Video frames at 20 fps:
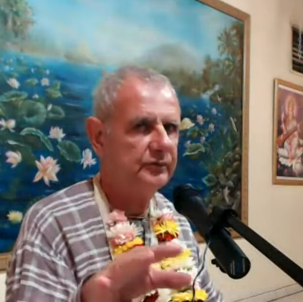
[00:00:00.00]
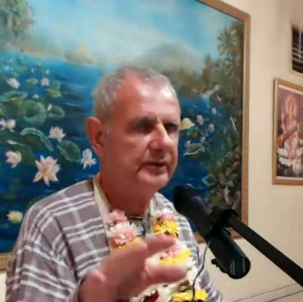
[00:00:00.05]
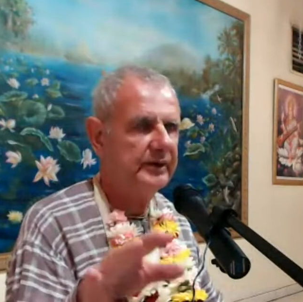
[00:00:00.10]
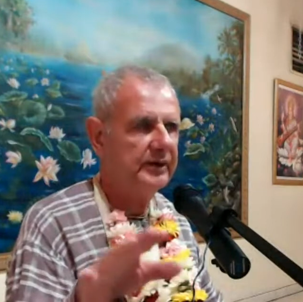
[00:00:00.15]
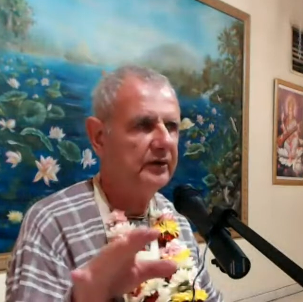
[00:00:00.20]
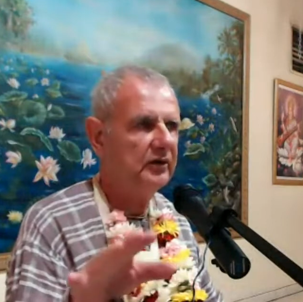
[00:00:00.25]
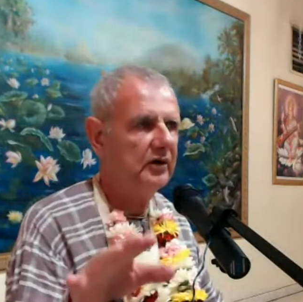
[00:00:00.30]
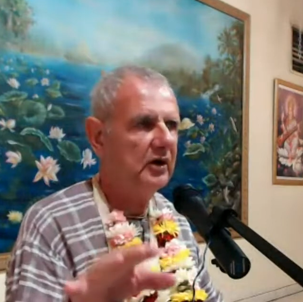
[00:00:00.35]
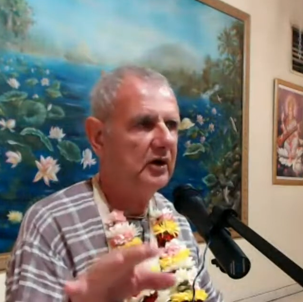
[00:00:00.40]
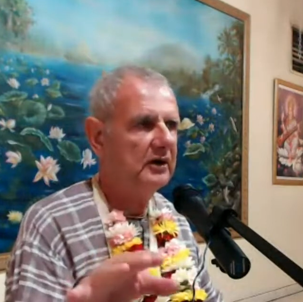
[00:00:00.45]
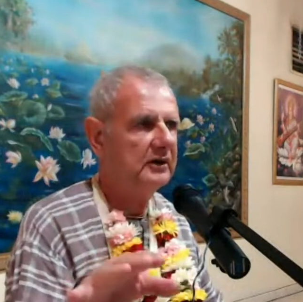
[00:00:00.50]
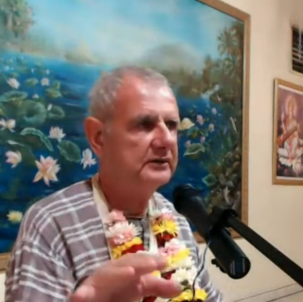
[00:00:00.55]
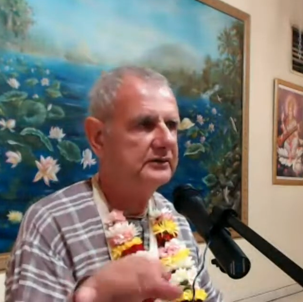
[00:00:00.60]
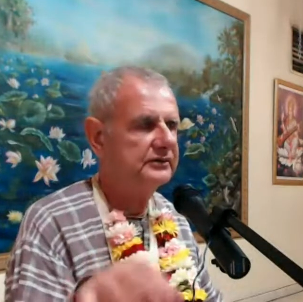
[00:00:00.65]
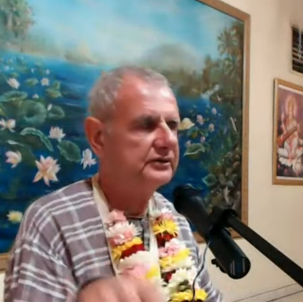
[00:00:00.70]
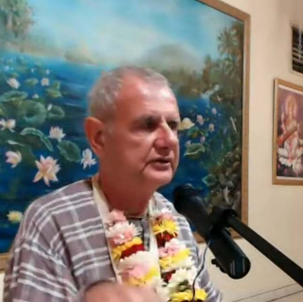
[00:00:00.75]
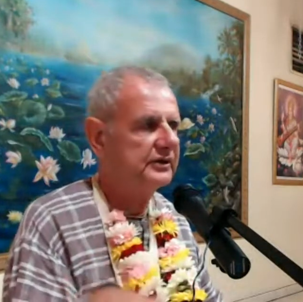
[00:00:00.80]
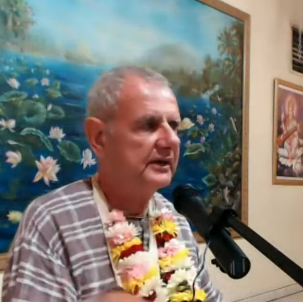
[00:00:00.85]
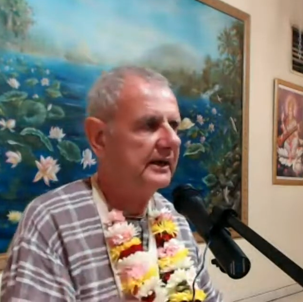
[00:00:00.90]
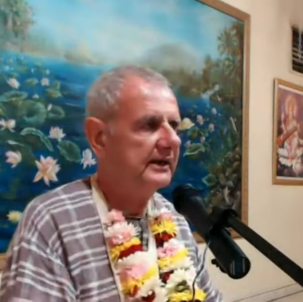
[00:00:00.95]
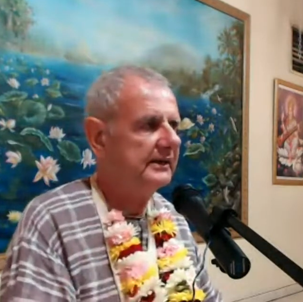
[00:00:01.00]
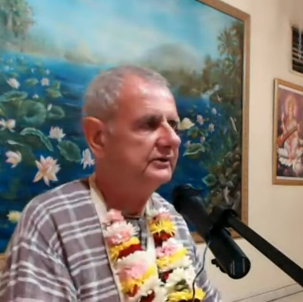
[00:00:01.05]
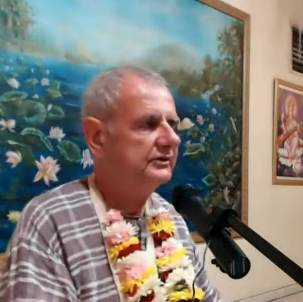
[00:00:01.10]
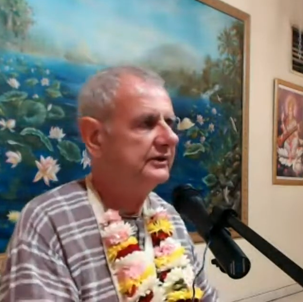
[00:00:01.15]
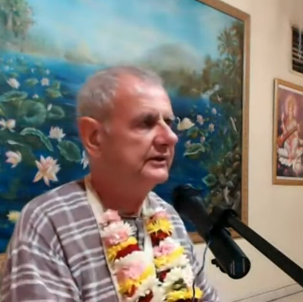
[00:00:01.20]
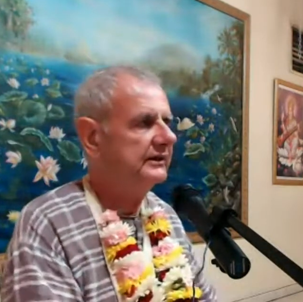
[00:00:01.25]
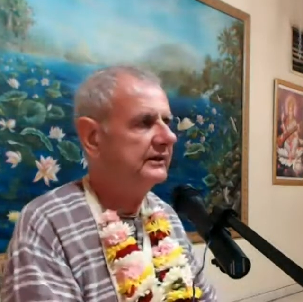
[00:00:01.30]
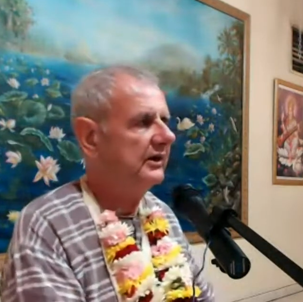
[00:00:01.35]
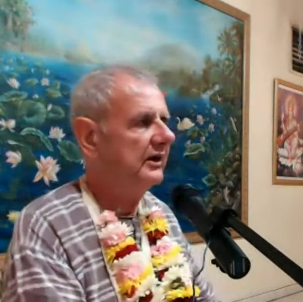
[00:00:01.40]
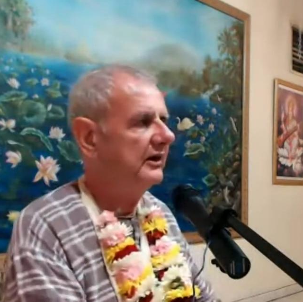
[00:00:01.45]
we are all
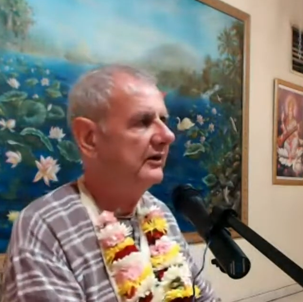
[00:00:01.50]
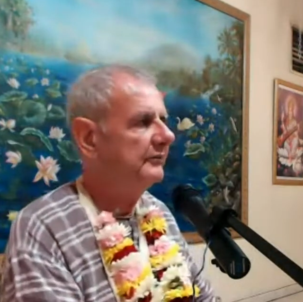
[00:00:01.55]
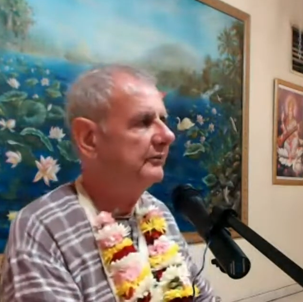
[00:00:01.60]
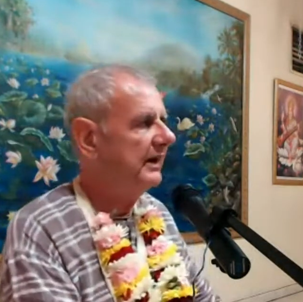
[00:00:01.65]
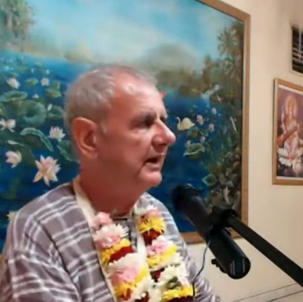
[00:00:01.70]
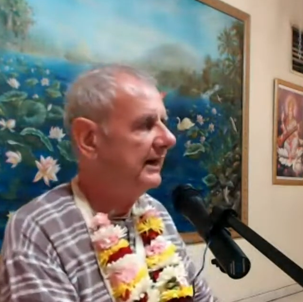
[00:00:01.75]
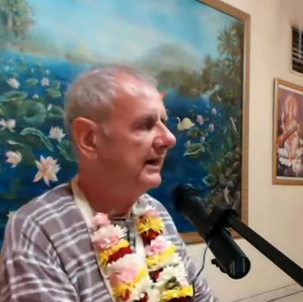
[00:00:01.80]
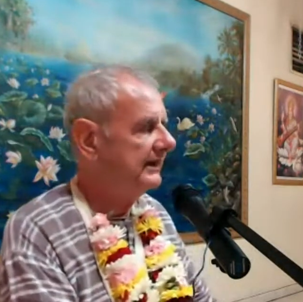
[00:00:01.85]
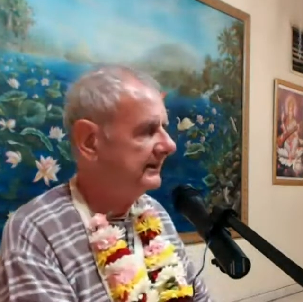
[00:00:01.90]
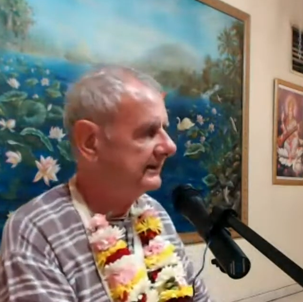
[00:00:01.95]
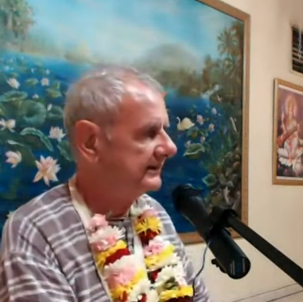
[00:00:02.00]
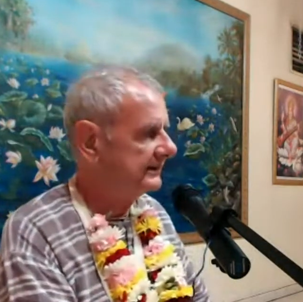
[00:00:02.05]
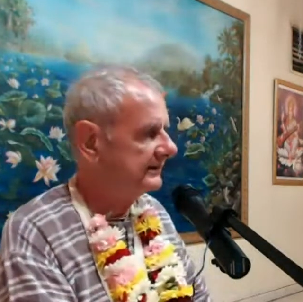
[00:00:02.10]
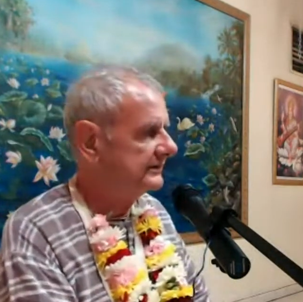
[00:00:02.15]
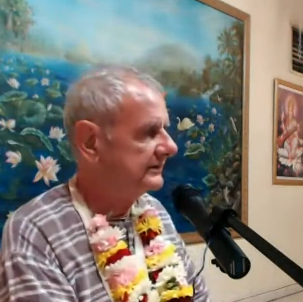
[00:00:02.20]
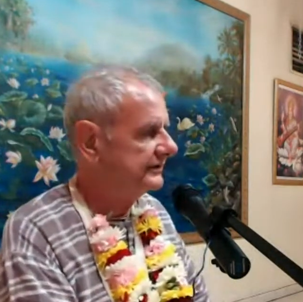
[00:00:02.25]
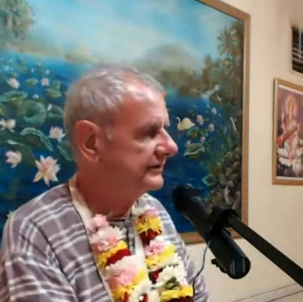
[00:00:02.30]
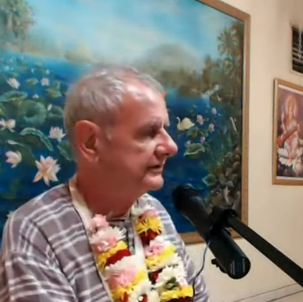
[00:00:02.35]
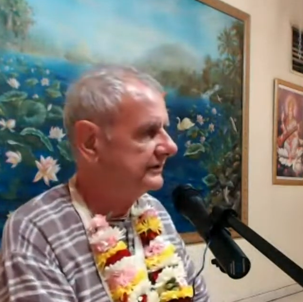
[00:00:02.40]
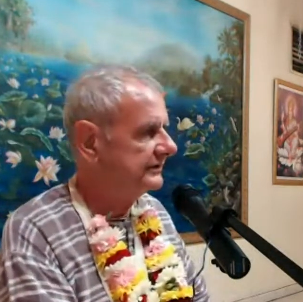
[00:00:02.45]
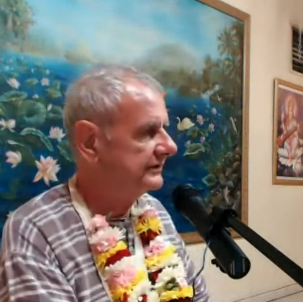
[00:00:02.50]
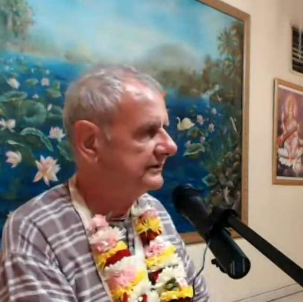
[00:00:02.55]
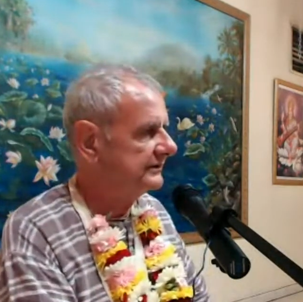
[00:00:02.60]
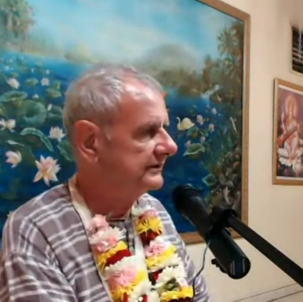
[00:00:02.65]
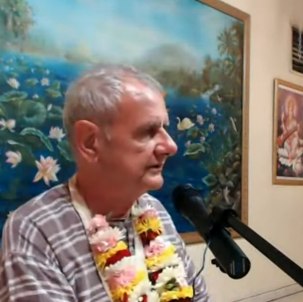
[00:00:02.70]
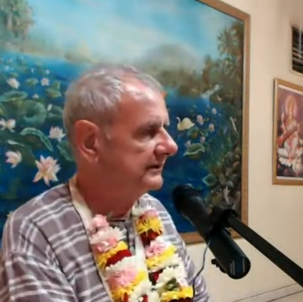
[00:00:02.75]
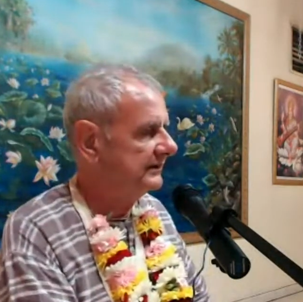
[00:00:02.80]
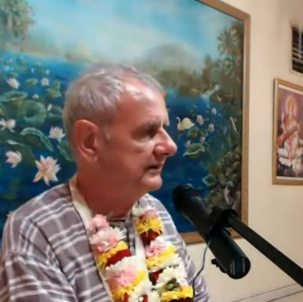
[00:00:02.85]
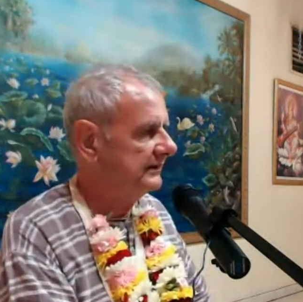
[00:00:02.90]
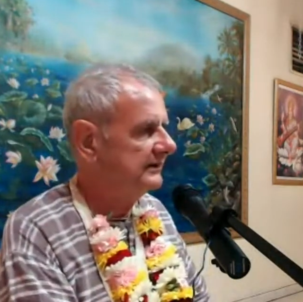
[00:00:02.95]
changing our bodies
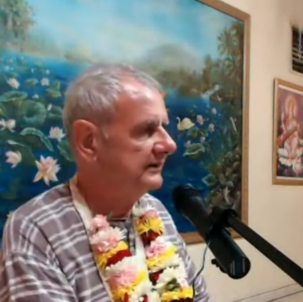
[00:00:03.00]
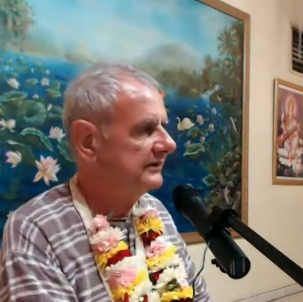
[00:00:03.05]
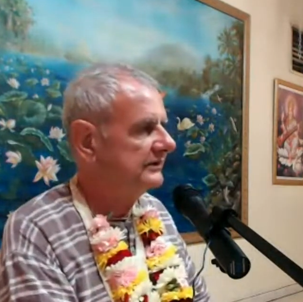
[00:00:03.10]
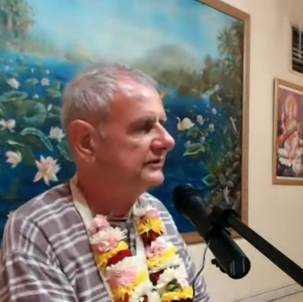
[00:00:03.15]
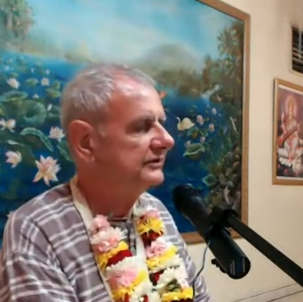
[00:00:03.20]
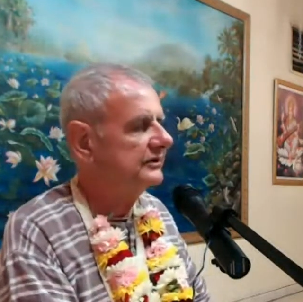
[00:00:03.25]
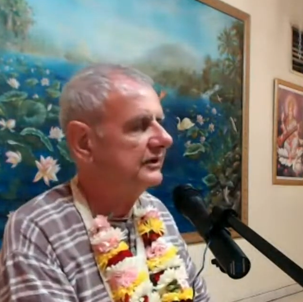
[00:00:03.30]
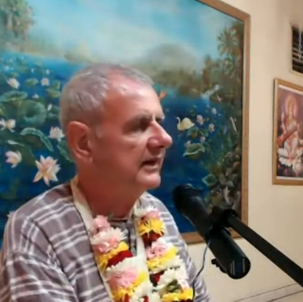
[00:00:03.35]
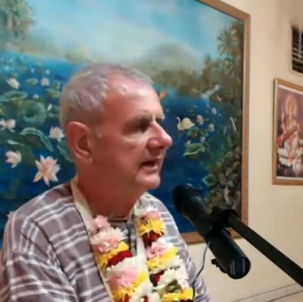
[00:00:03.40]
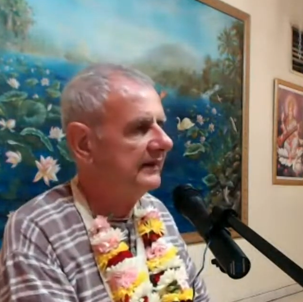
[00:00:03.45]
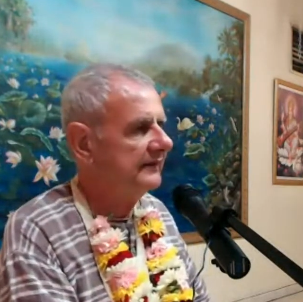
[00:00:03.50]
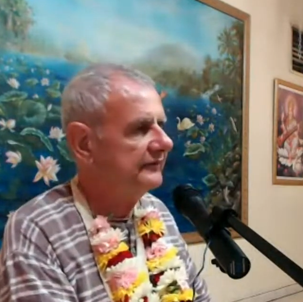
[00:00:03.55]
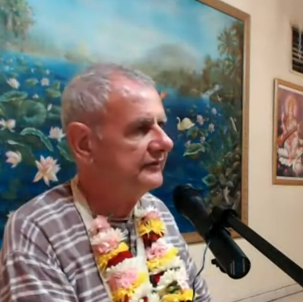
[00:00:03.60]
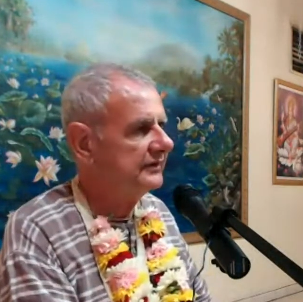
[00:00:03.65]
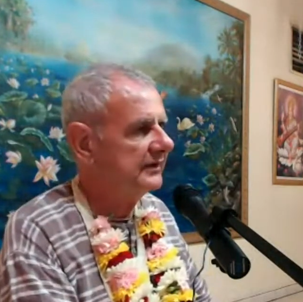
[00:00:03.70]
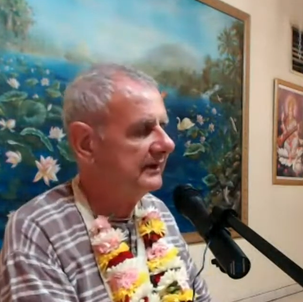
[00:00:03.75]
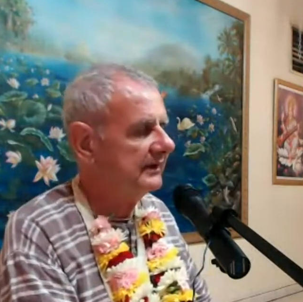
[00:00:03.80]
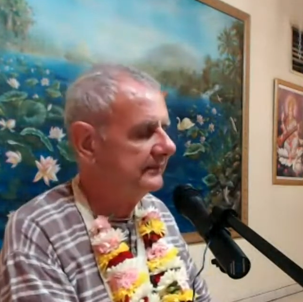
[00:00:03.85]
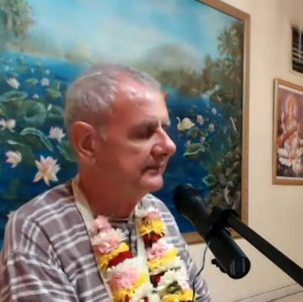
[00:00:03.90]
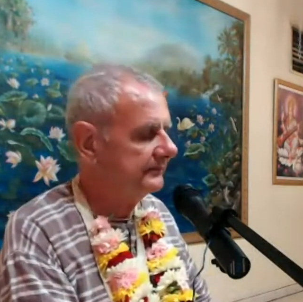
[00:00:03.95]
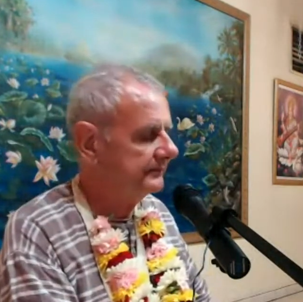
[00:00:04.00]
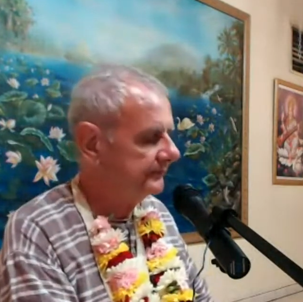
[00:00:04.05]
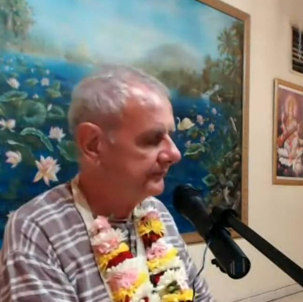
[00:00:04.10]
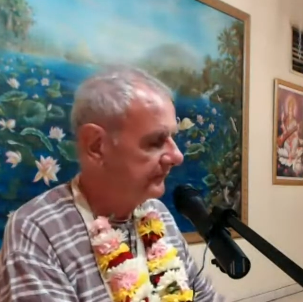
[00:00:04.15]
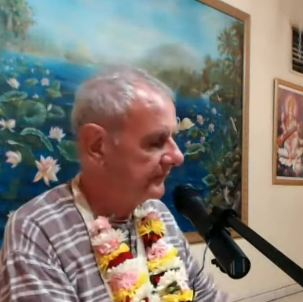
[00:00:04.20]
in this lifetime,